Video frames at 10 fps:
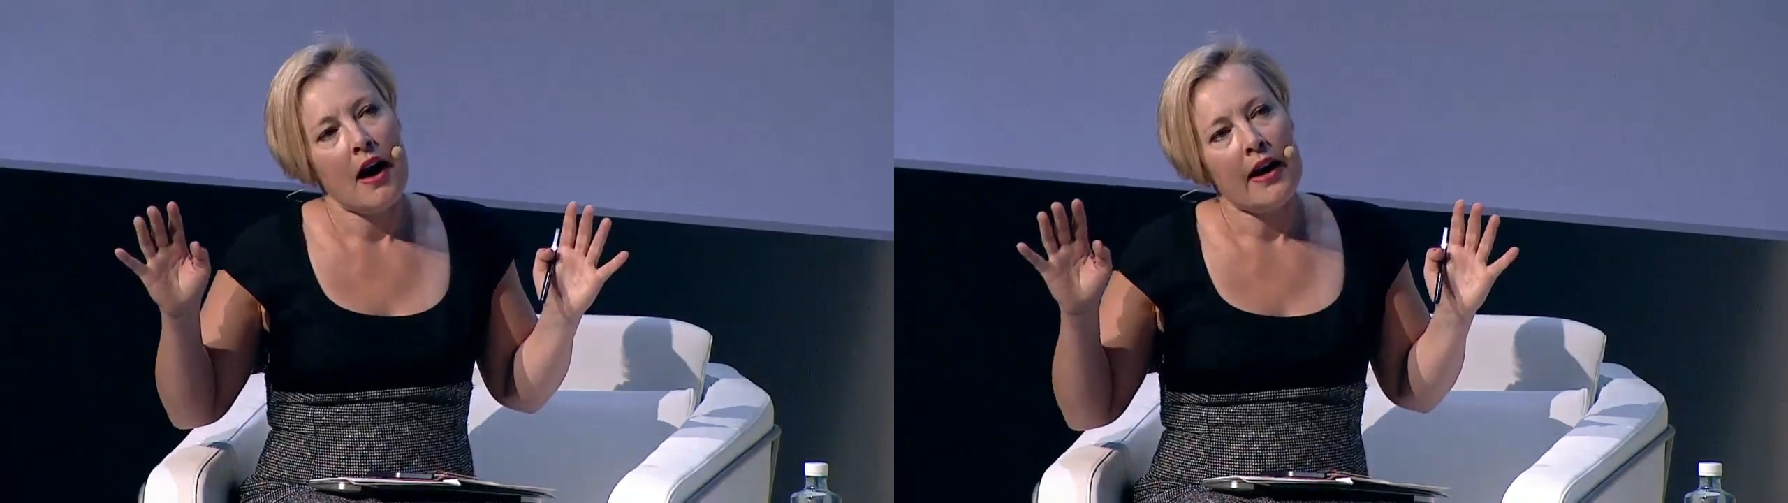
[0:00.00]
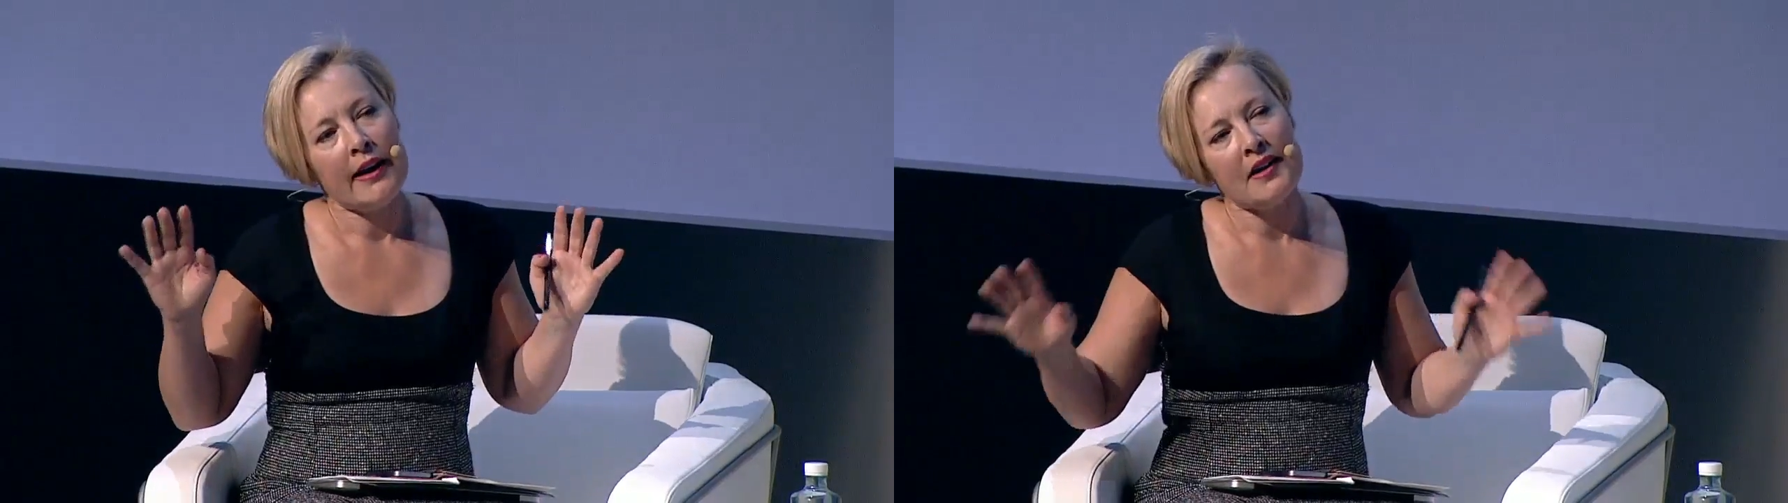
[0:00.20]

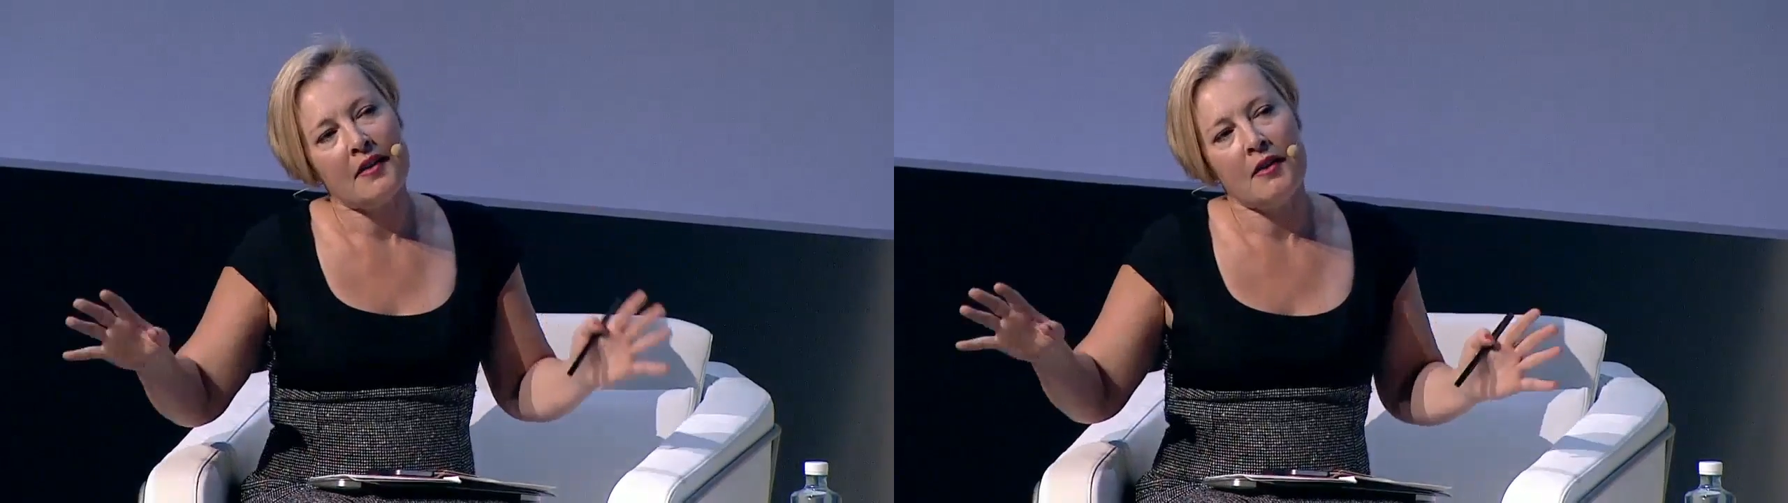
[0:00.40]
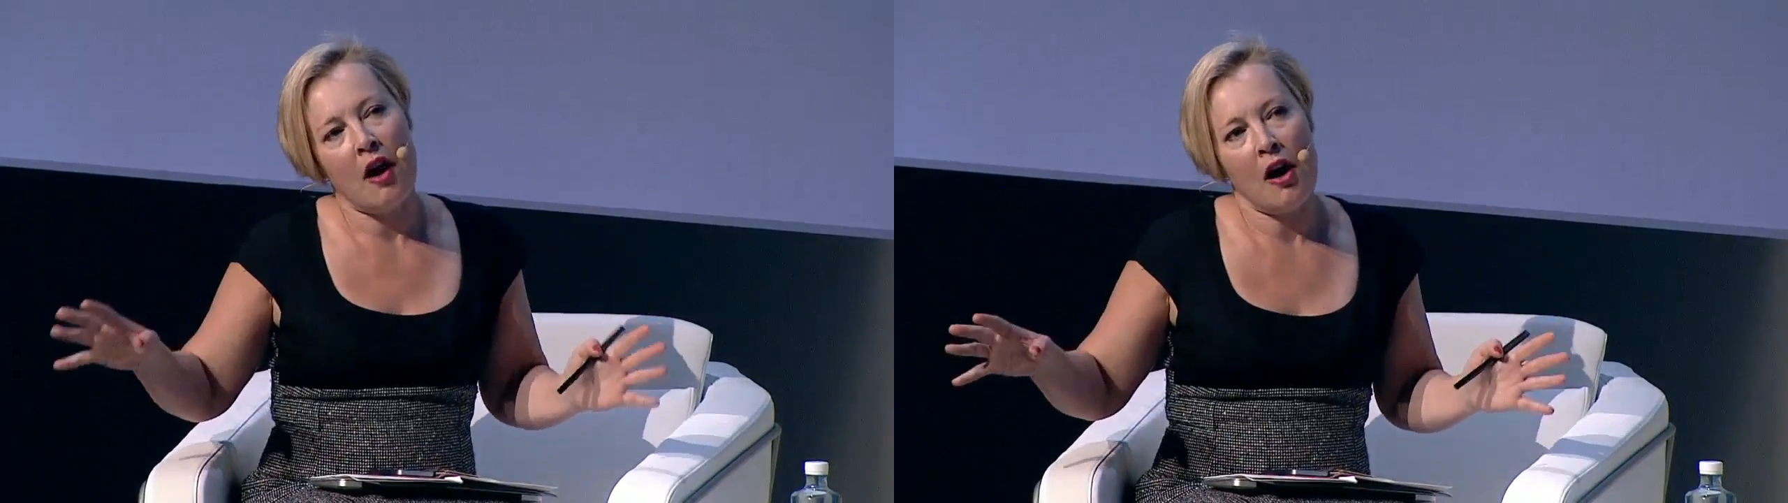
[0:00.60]
I'd like to
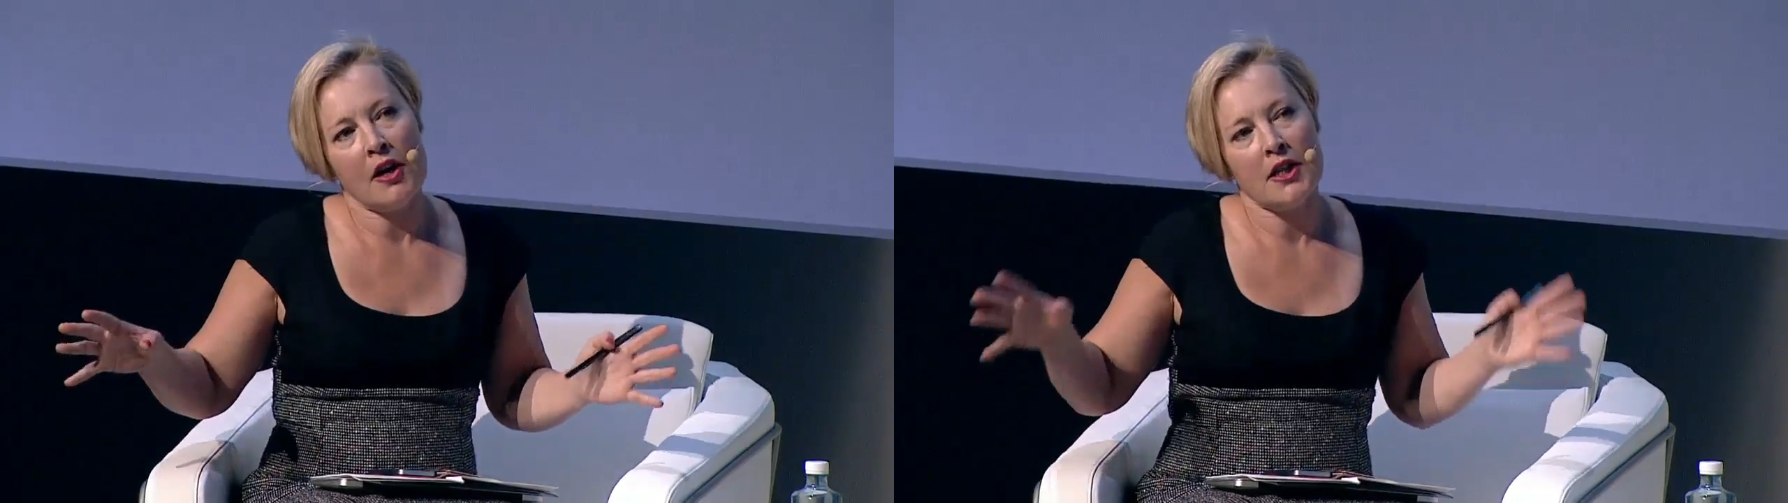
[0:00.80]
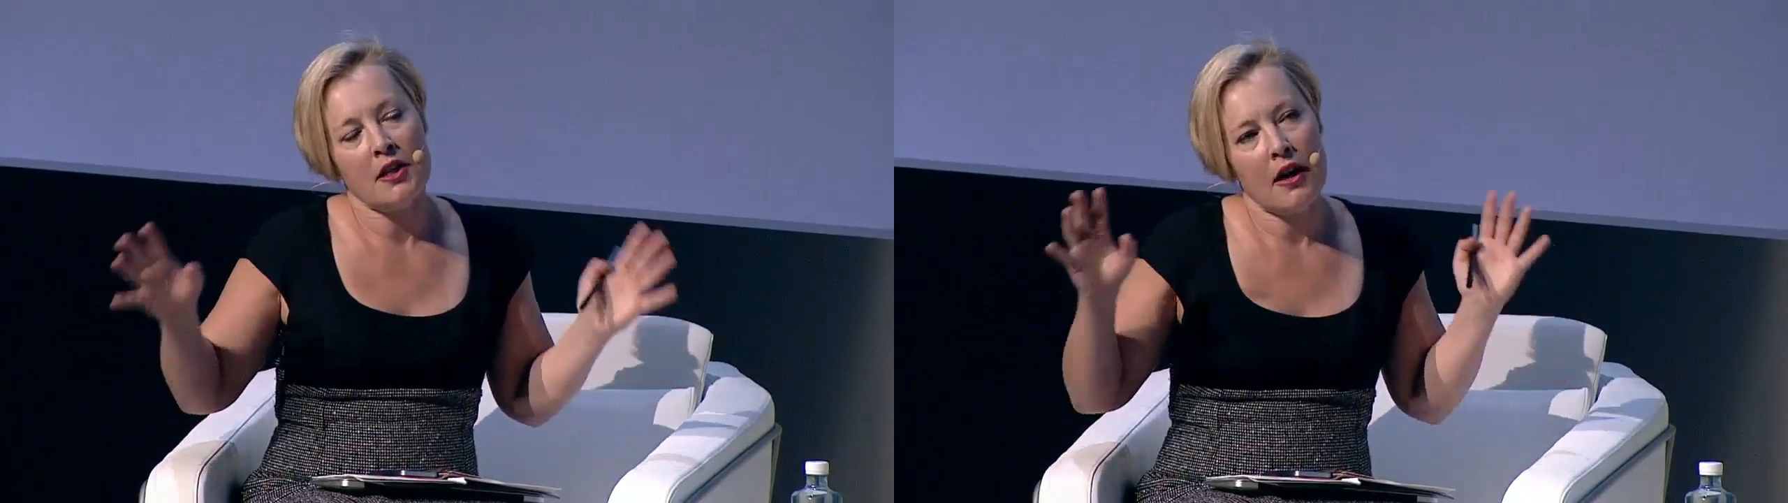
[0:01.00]

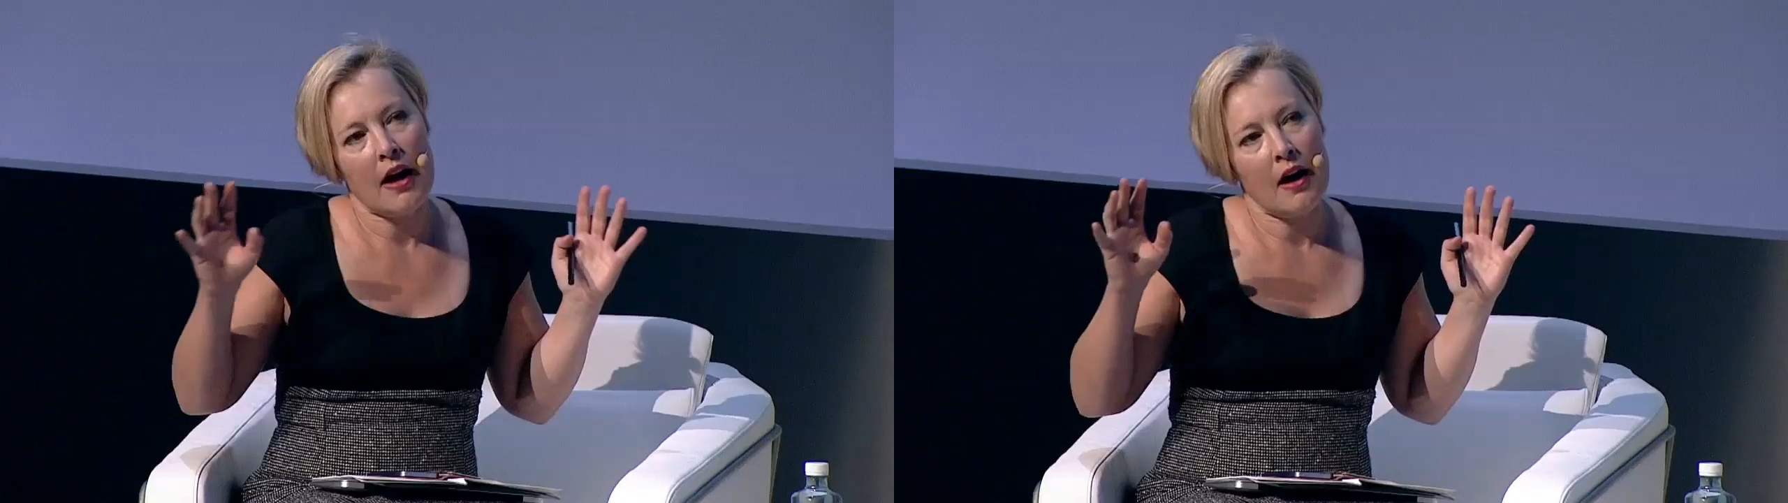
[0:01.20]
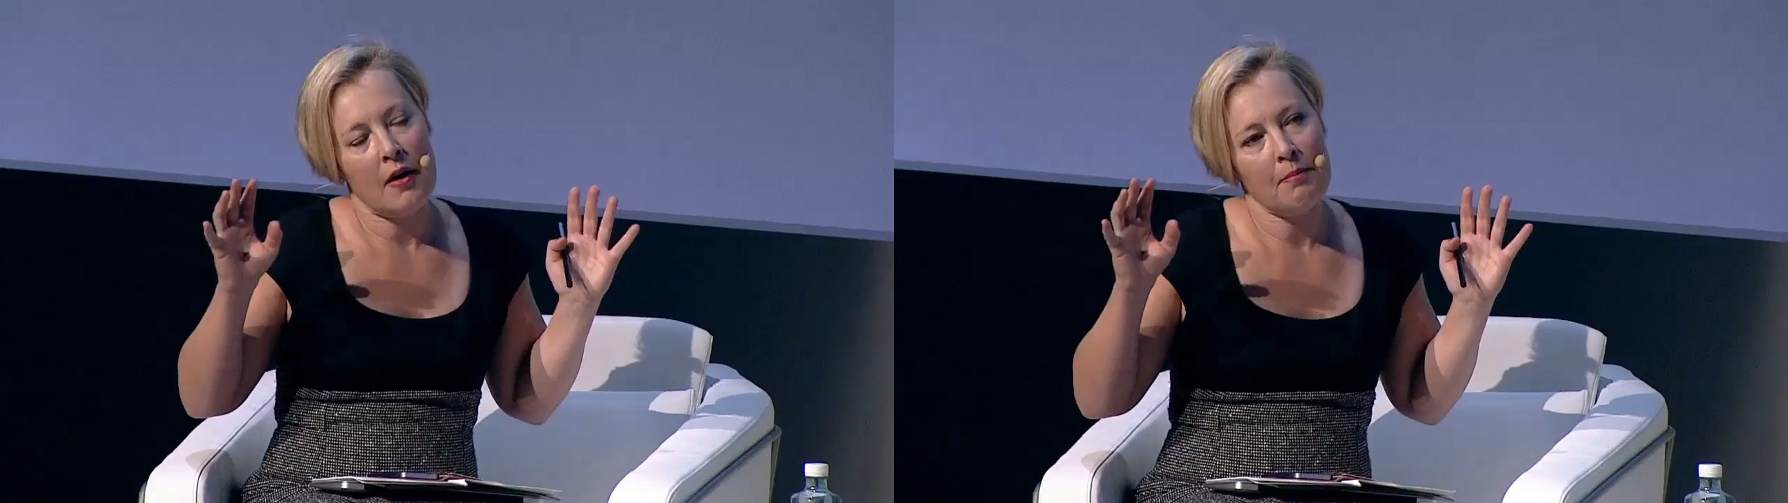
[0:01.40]
start
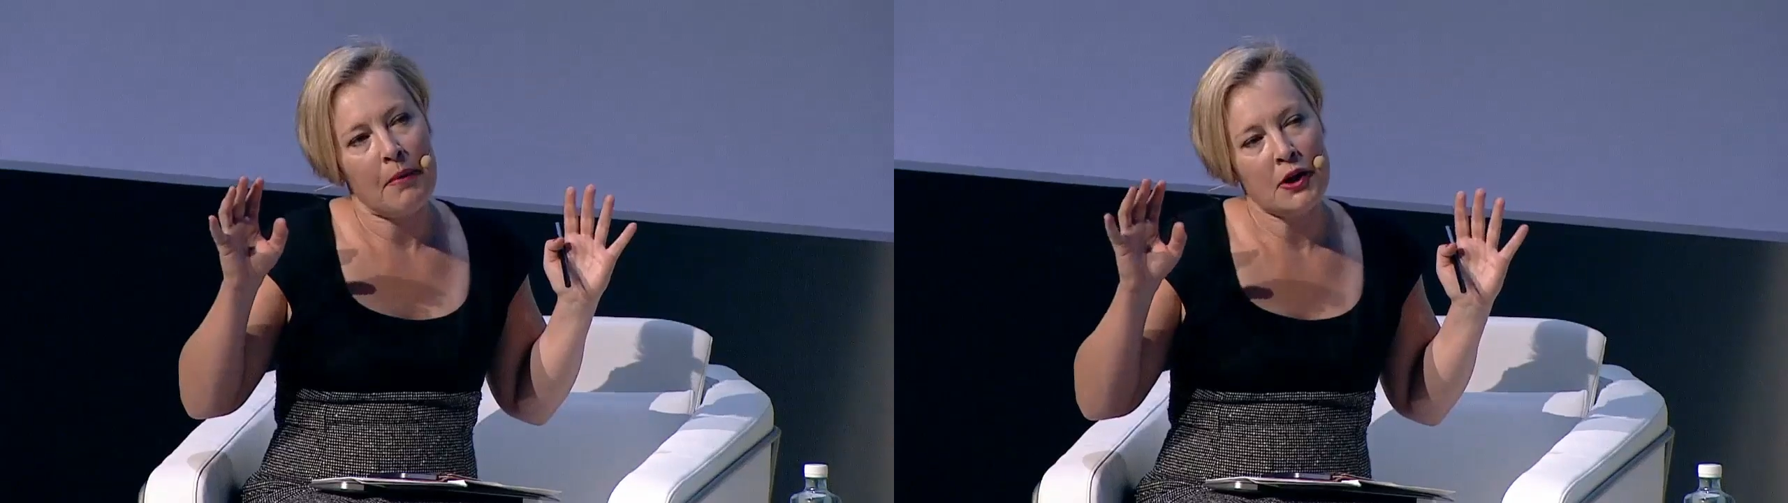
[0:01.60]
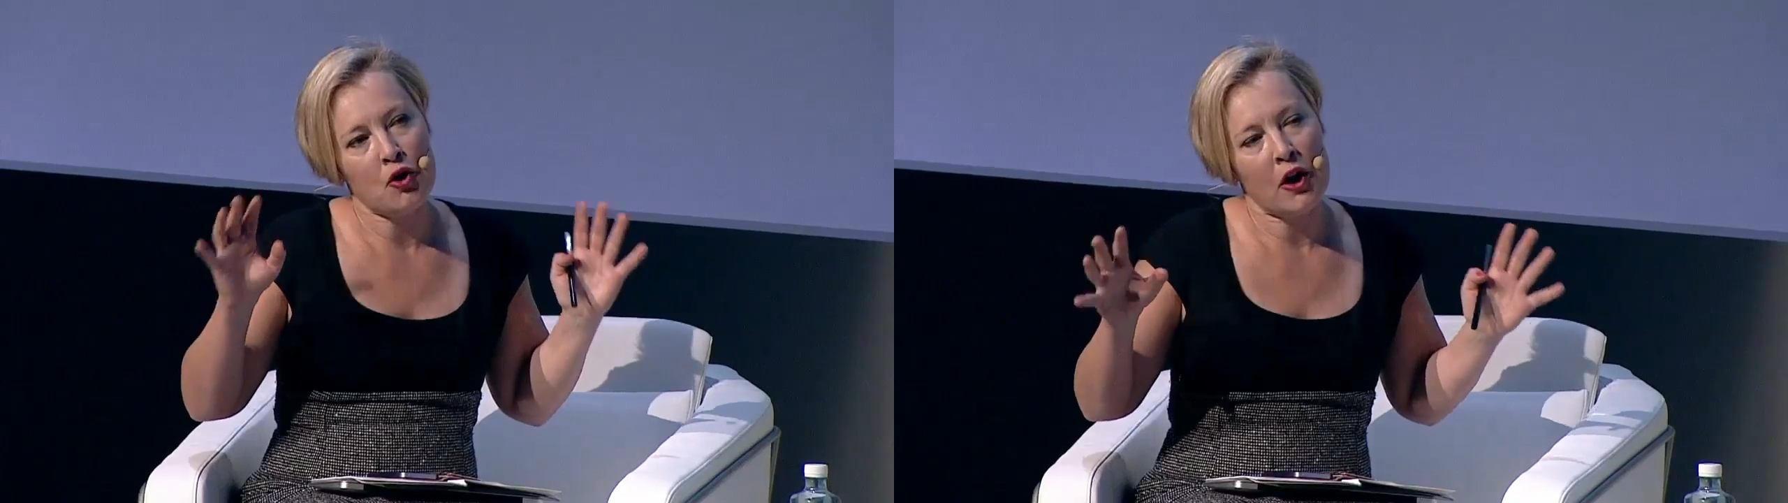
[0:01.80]

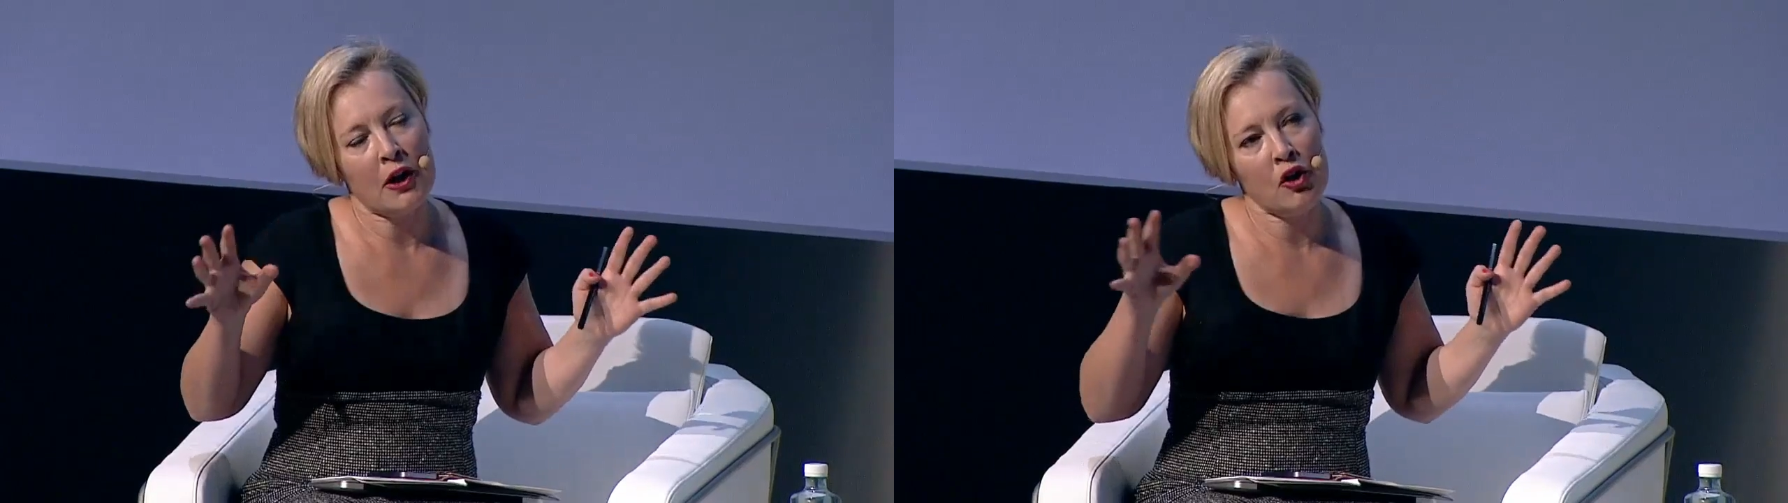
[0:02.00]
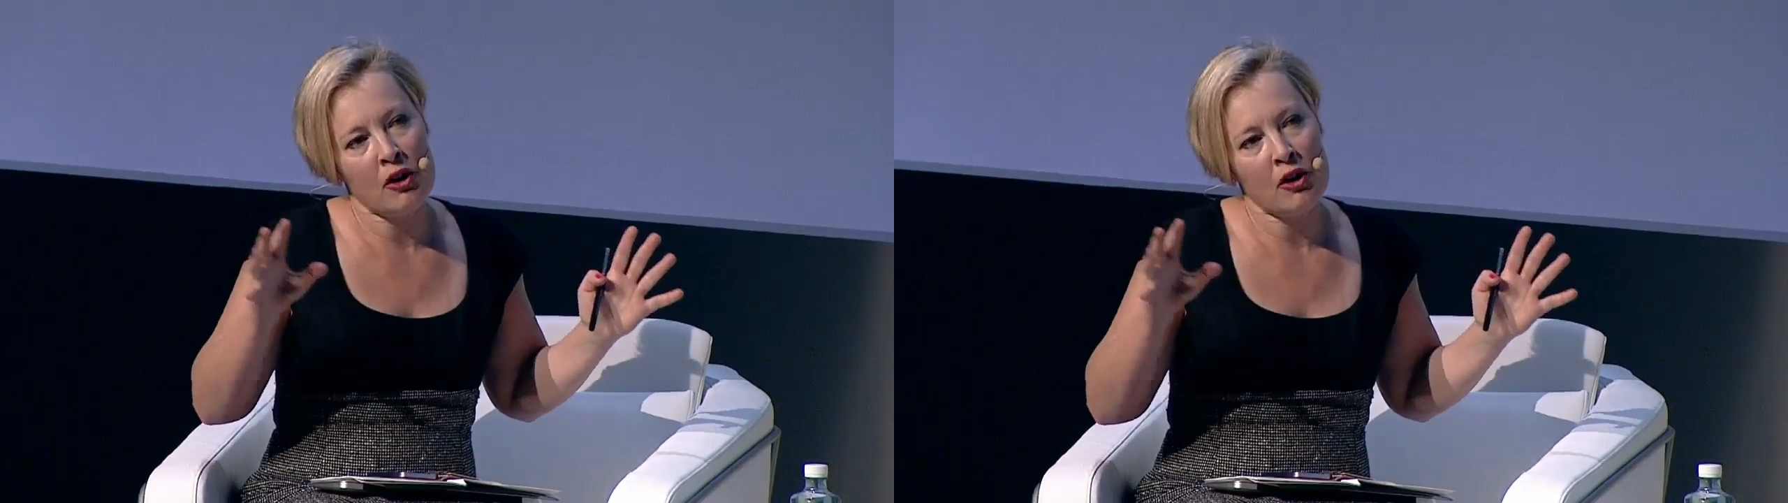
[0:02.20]
by talking